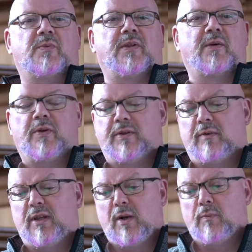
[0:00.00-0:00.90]
but they weren't
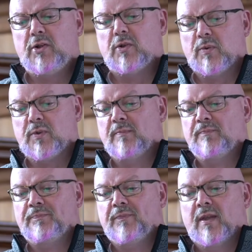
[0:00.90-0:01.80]
there in the originals.
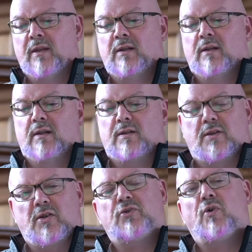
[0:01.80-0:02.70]
So
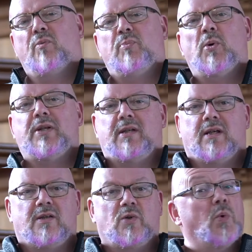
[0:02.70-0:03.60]
it's a strong
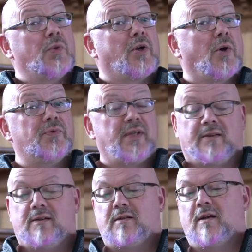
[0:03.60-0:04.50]
pointing to all the
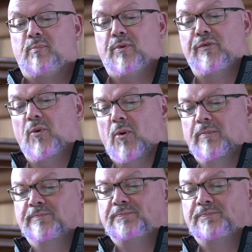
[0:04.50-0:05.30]
content that's come before.